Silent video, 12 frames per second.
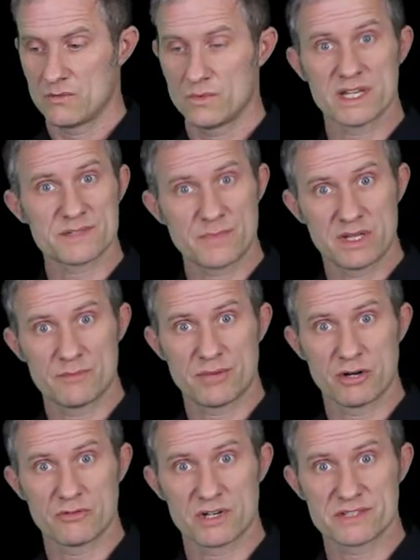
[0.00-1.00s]
Well, that's been the
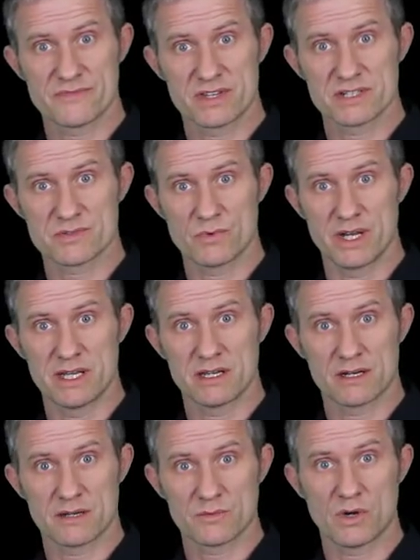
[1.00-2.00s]
progress for this week,
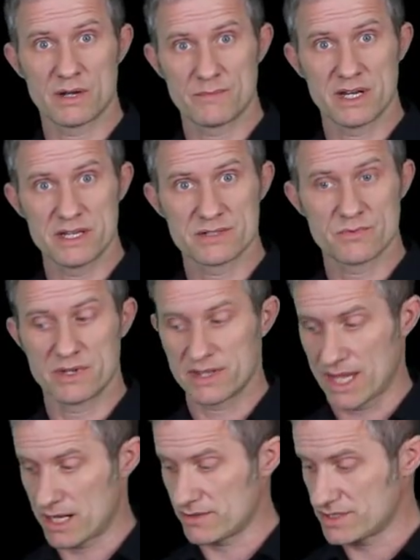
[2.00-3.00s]
and I'm quite pleased
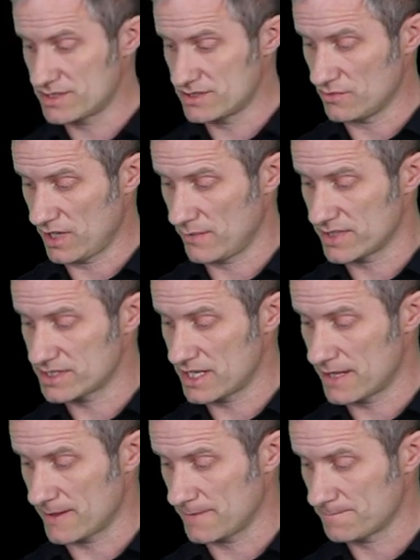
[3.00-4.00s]
with how this is all coming
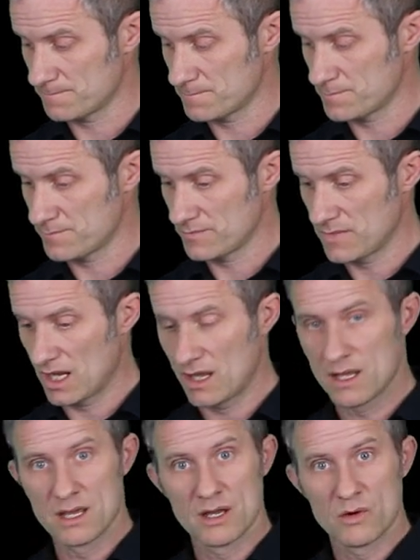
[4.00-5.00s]
together.
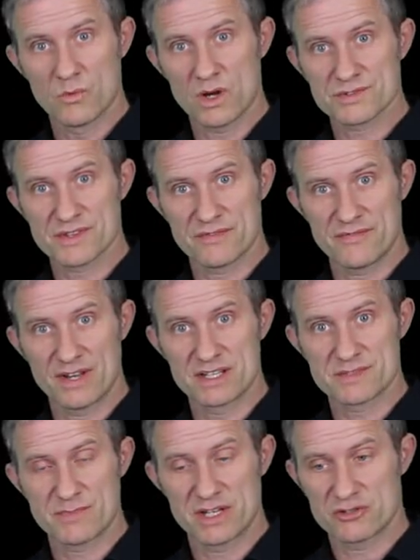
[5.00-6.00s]
Whilst the
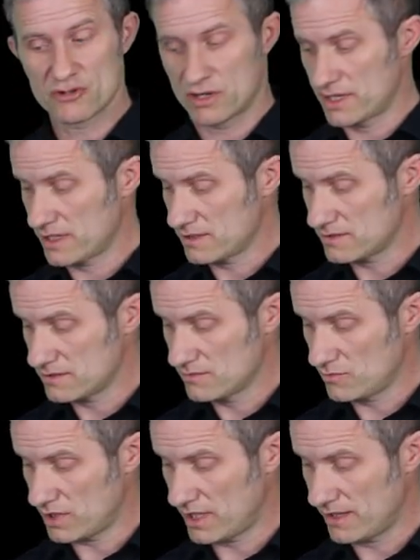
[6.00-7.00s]
filler's been drying and
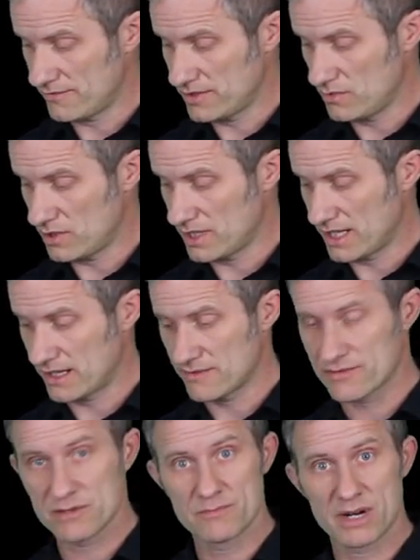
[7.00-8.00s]
what have you, I
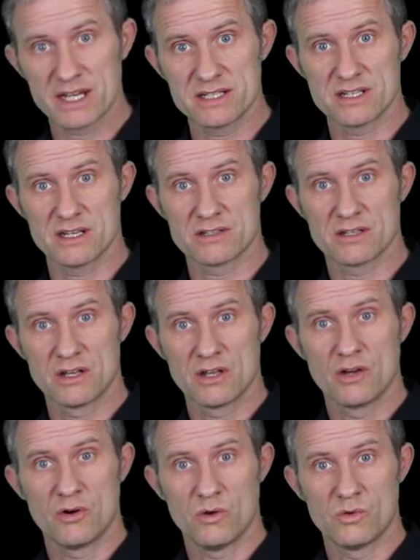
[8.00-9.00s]
have completed
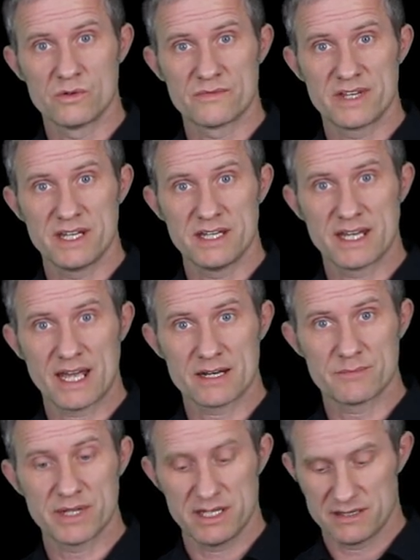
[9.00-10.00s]
all of the
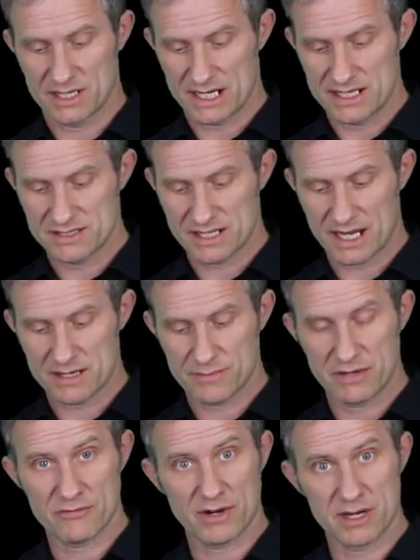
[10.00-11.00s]
canopy, the glazed
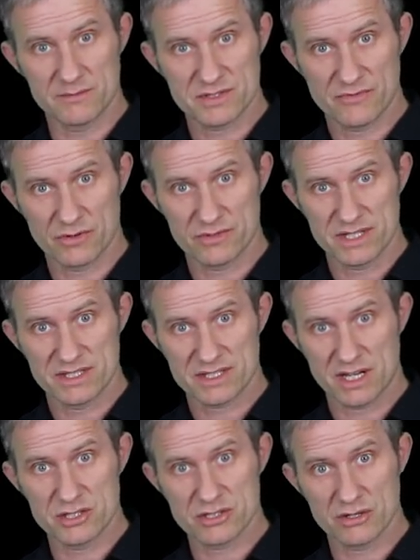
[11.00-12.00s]
canopy frames for the
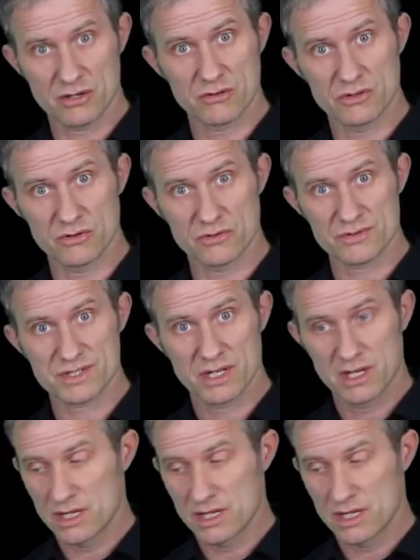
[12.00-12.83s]
station concourse.